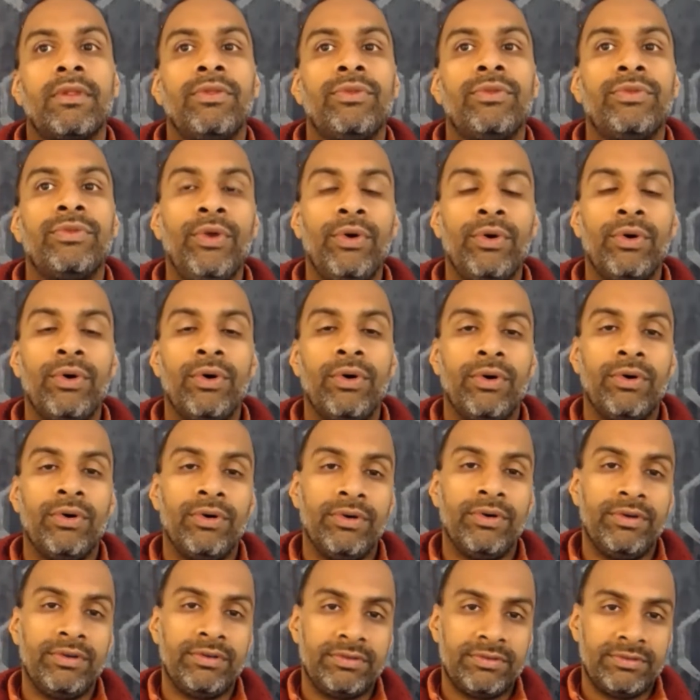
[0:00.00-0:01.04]

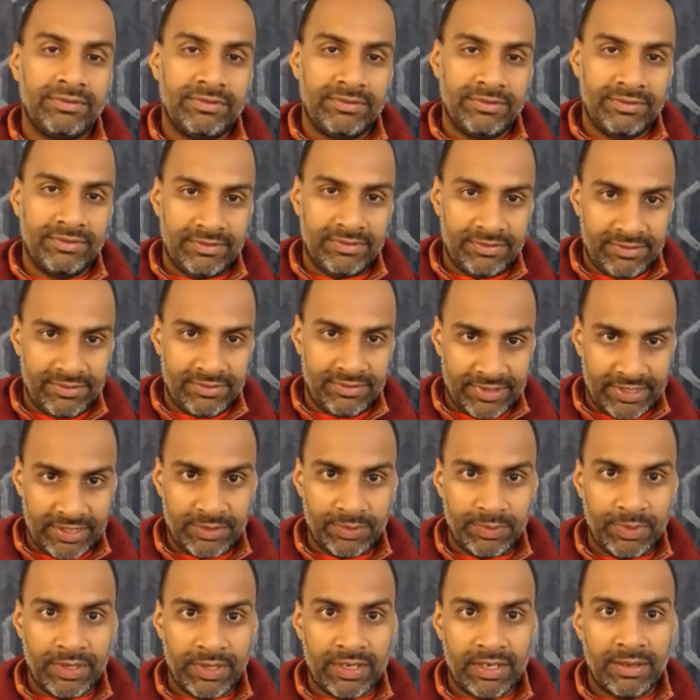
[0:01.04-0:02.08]
So, this
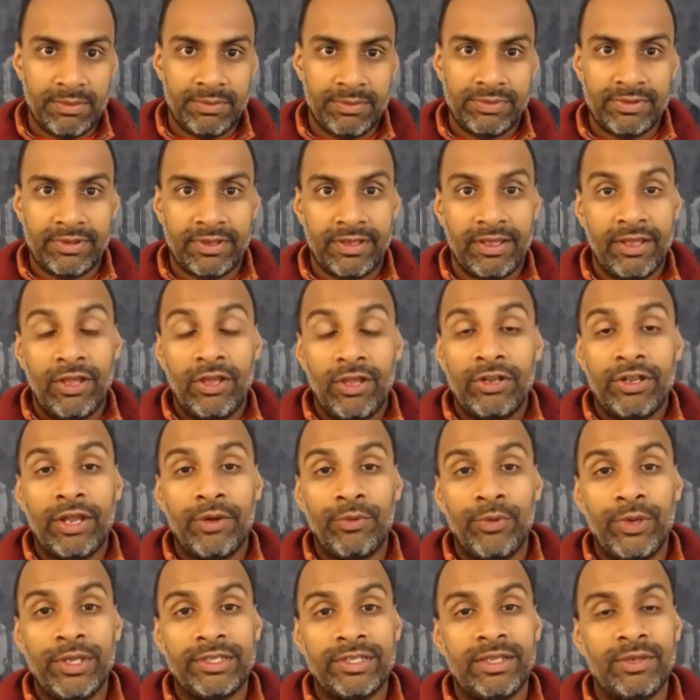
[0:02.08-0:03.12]
becomes, now
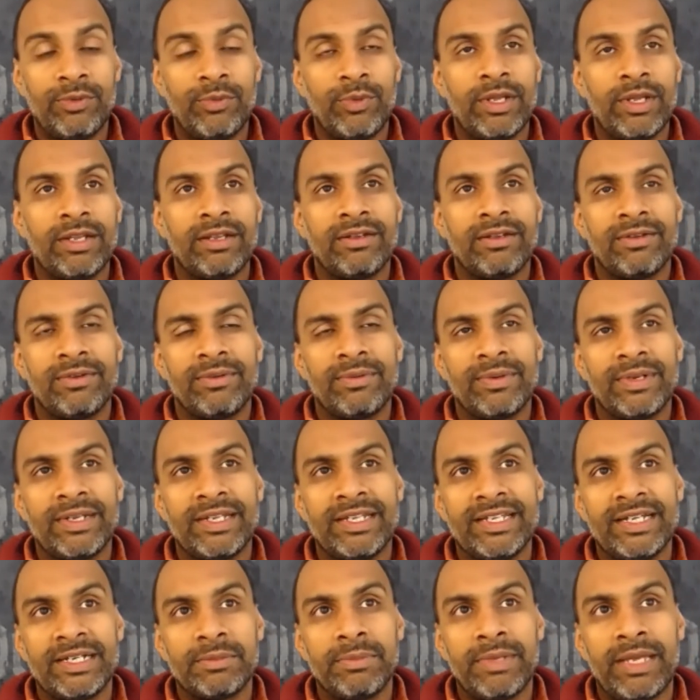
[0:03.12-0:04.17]
recently one
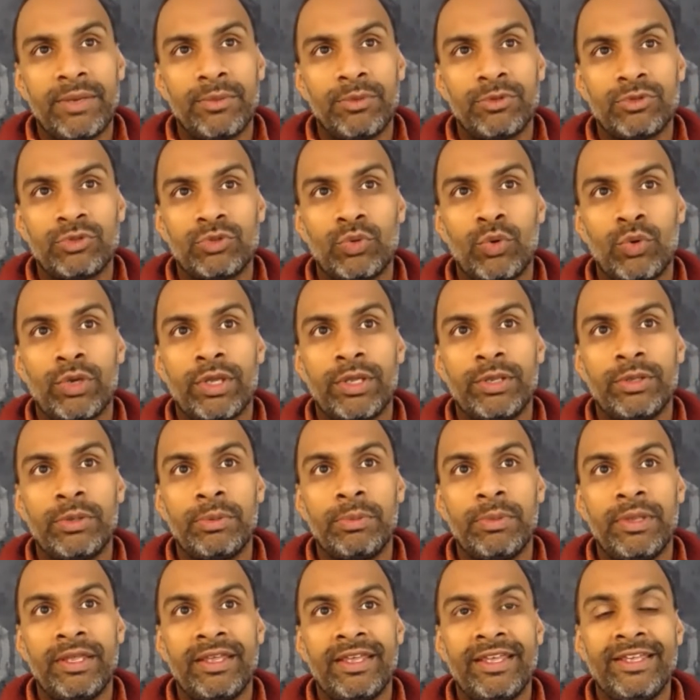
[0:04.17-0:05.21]
young man was talking to
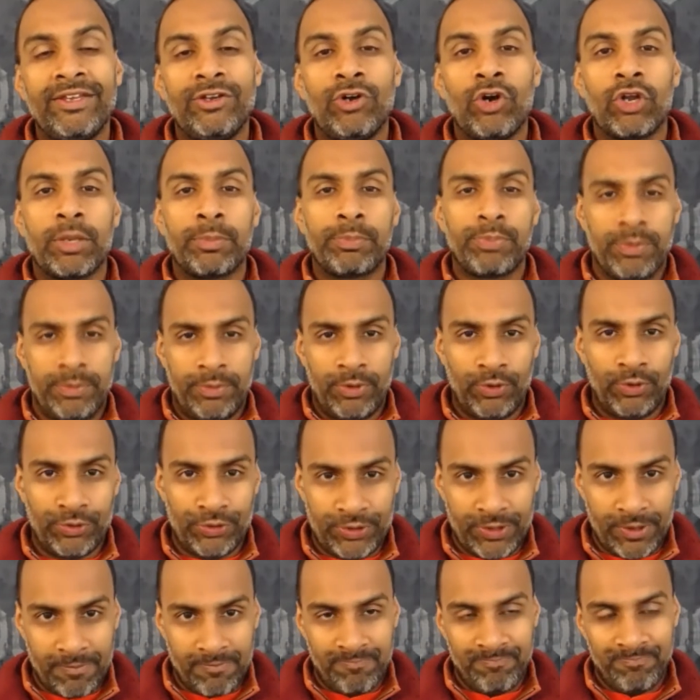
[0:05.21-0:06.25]
me, he got a
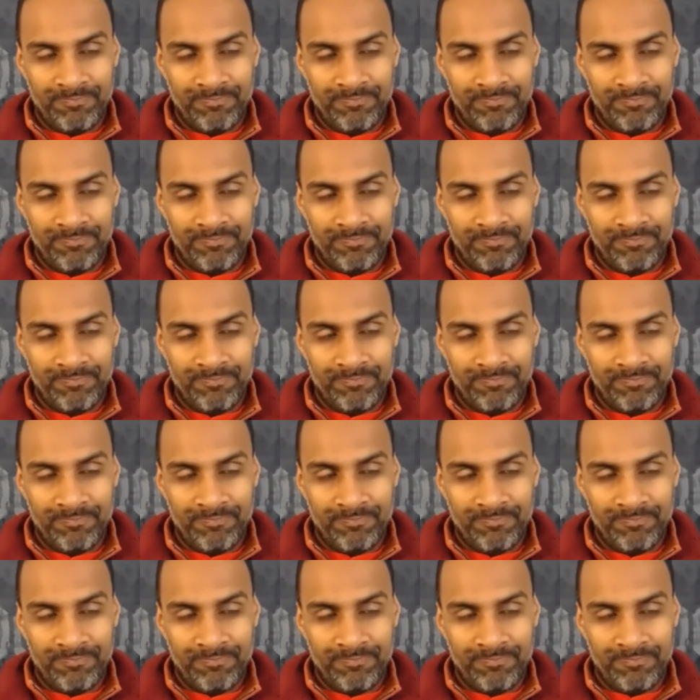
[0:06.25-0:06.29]
promotion.